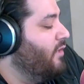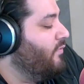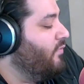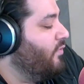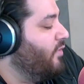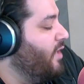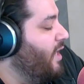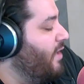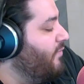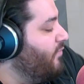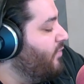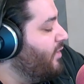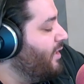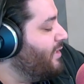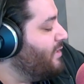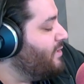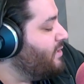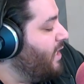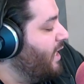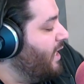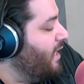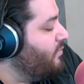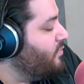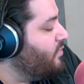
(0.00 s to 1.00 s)
for
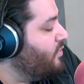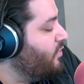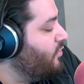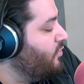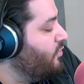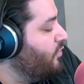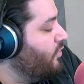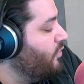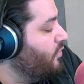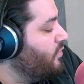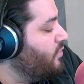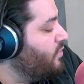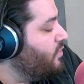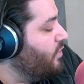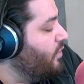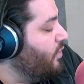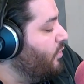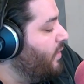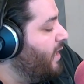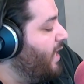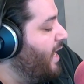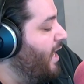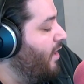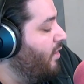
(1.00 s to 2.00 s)
Netflix games to introduce
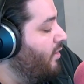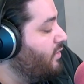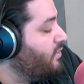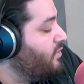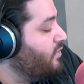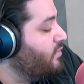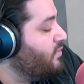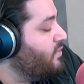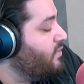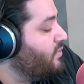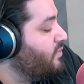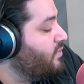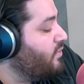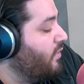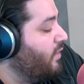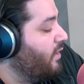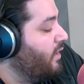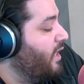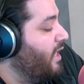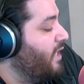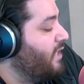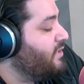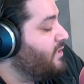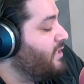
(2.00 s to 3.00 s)
new characters and
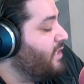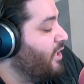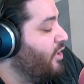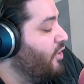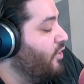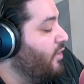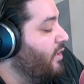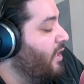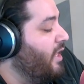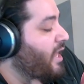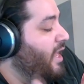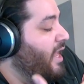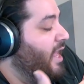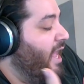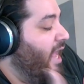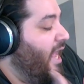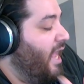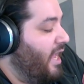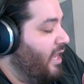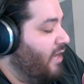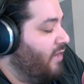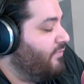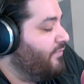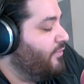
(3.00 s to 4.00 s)
storylines that could
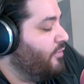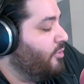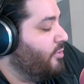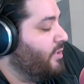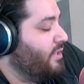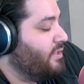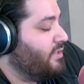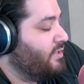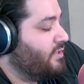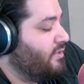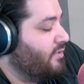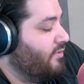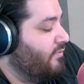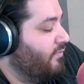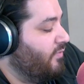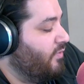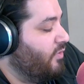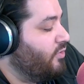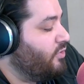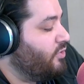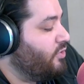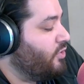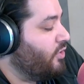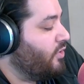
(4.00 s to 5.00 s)
influence
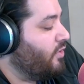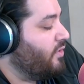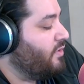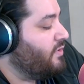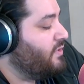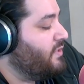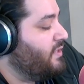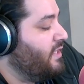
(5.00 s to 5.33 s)
future